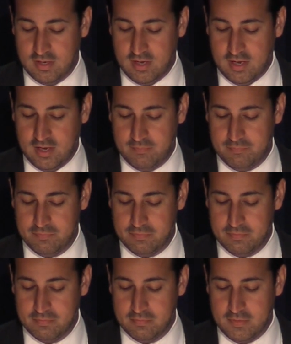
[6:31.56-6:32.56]
Uh,
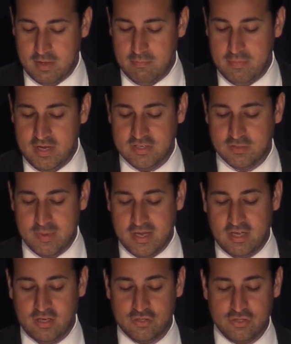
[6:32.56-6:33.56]
it means
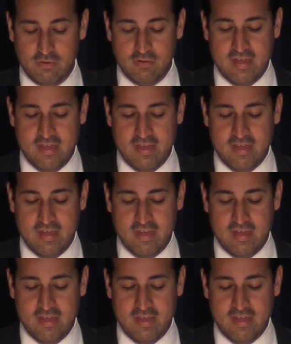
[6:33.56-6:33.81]
making sure